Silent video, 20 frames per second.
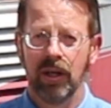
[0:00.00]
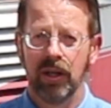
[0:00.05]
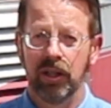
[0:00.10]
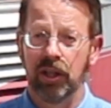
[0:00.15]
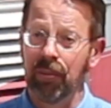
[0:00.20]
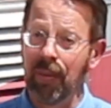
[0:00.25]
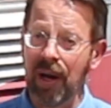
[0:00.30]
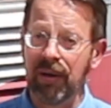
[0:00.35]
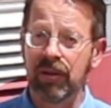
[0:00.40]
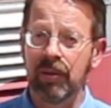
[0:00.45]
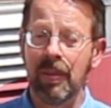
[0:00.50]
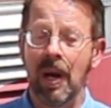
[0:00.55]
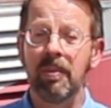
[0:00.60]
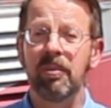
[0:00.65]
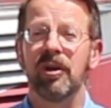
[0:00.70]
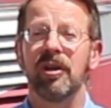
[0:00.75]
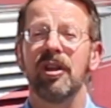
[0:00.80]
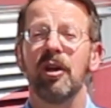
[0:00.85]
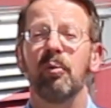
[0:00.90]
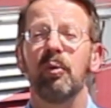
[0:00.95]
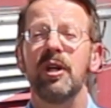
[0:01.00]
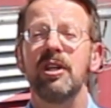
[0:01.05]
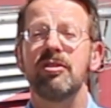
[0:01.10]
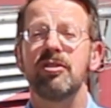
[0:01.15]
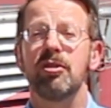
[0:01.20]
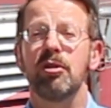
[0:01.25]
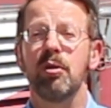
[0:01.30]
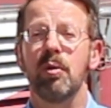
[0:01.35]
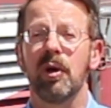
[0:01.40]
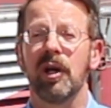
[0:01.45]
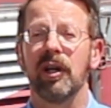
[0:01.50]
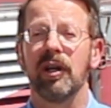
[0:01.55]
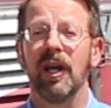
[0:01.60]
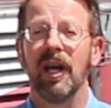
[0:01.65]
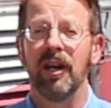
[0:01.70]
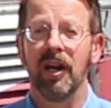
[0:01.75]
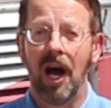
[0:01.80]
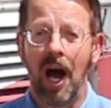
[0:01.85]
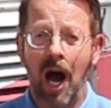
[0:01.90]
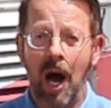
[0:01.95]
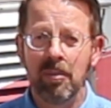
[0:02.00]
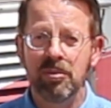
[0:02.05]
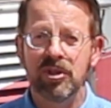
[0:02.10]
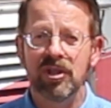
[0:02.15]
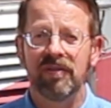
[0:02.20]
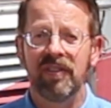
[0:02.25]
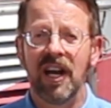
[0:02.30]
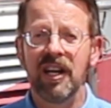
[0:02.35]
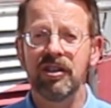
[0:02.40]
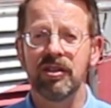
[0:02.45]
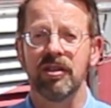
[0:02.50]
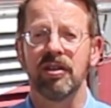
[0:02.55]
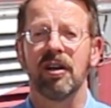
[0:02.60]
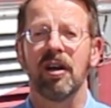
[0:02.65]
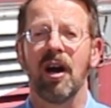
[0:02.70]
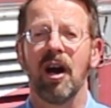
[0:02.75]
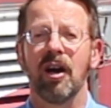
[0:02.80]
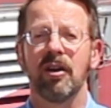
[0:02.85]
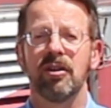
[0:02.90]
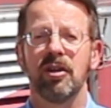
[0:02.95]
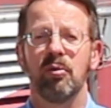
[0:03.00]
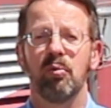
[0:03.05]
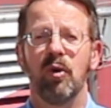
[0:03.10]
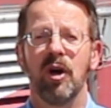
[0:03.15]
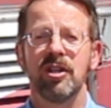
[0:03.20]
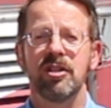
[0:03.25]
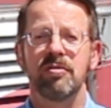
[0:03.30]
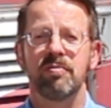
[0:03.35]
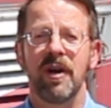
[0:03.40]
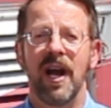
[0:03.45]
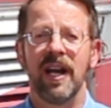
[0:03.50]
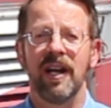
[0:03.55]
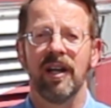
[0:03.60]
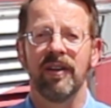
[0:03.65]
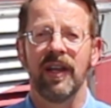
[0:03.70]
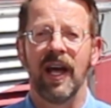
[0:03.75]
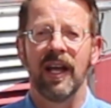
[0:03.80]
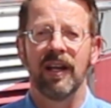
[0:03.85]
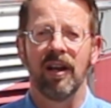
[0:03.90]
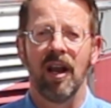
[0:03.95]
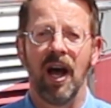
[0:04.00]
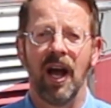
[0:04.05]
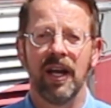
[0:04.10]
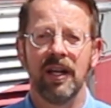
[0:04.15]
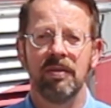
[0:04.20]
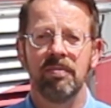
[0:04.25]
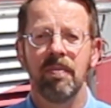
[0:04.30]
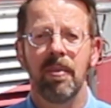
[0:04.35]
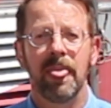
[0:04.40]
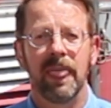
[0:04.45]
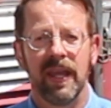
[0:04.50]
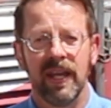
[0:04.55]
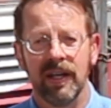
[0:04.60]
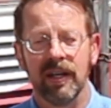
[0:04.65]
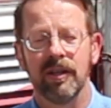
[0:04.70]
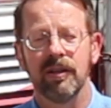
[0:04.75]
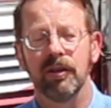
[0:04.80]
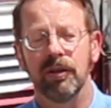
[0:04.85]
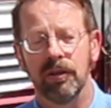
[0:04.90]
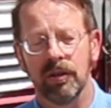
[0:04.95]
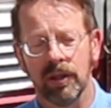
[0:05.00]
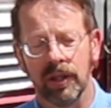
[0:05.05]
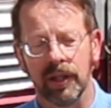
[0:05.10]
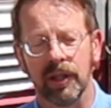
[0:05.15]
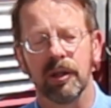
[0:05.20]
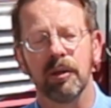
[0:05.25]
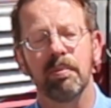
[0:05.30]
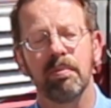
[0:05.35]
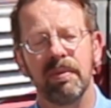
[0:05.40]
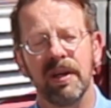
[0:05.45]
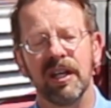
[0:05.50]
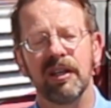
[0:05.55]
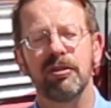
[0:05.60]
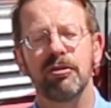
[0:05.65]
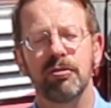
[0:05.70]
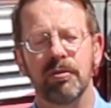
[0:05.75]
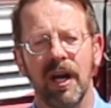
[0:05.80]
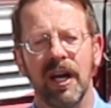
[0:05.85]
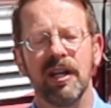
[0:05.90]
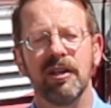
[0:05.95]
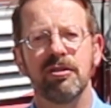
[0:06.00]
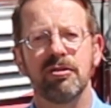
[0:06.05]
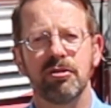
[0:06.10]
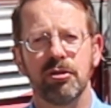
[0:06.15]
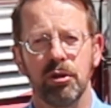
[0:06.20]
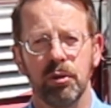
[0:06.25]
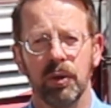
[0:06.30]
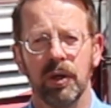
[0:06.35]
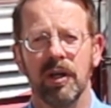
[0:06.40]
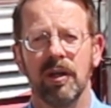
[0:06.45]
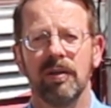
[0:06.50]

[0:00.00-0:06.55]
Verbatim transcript: You may remember that we toured an observation car that once ran on that line in an earlier big train tour.